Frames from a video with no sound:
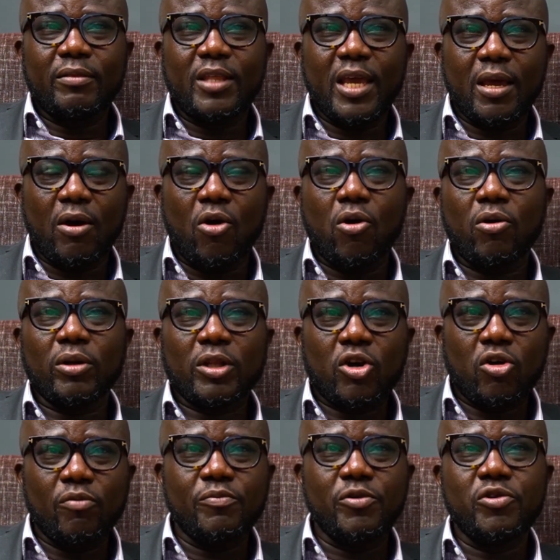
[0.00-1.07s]
They all
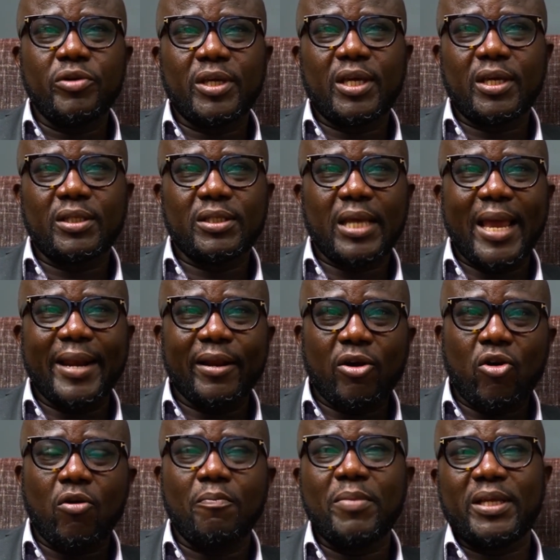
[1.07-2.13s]
communicate and
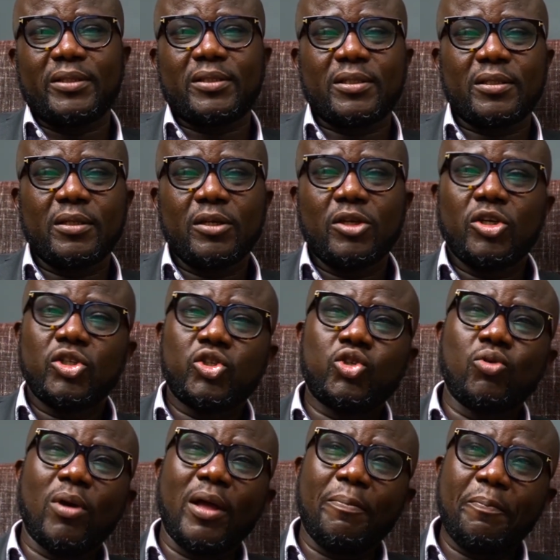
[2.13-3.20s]
commit
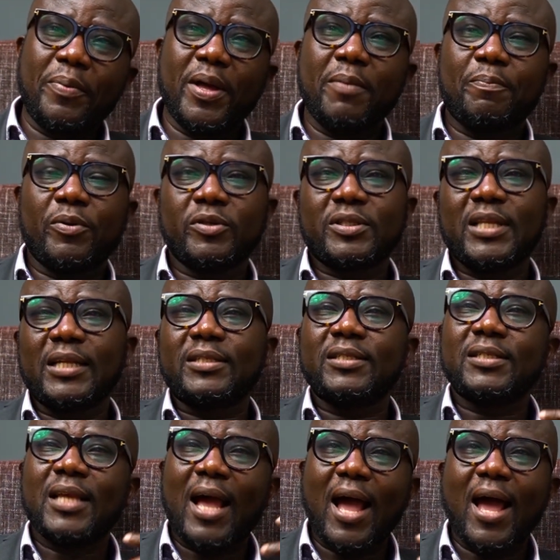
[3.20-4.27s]
to a purpose that is
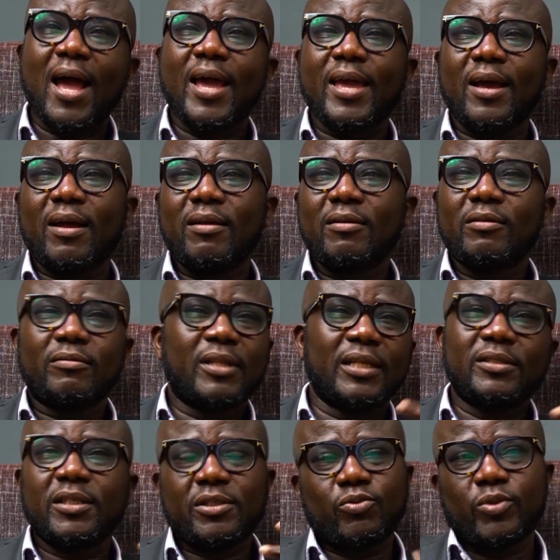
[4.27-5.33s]
higher than
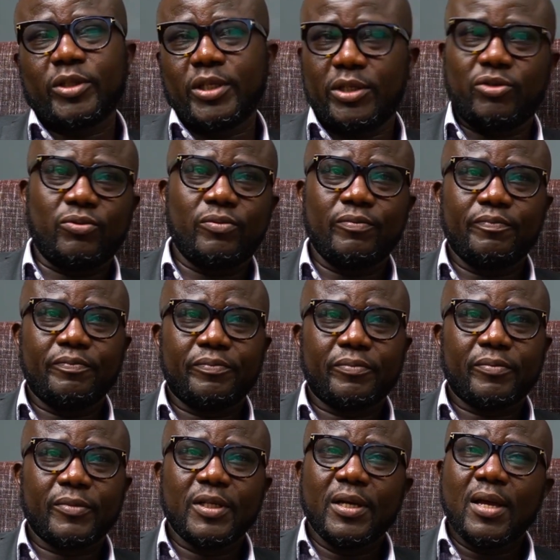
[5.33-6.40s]
just what they do.
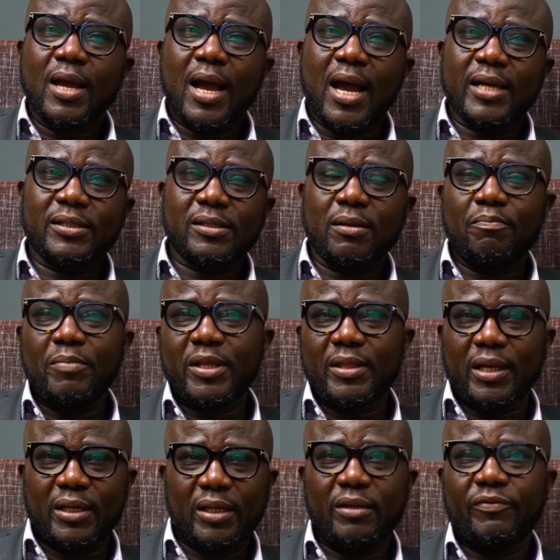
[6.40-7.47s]
I submit
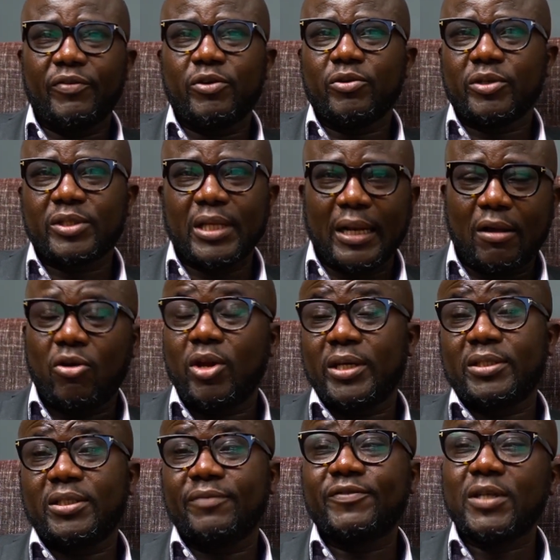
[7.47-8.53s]
that individuals and
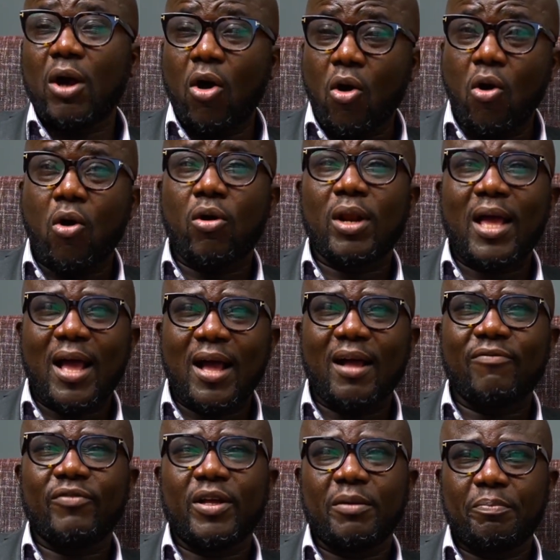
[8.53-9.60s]
collectives all
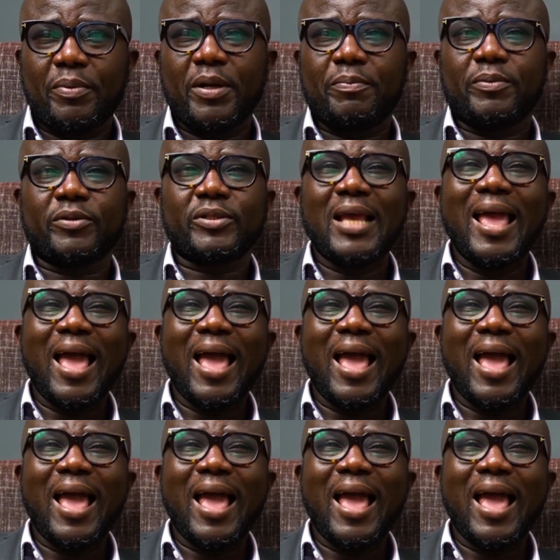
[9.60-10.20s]
have a purpose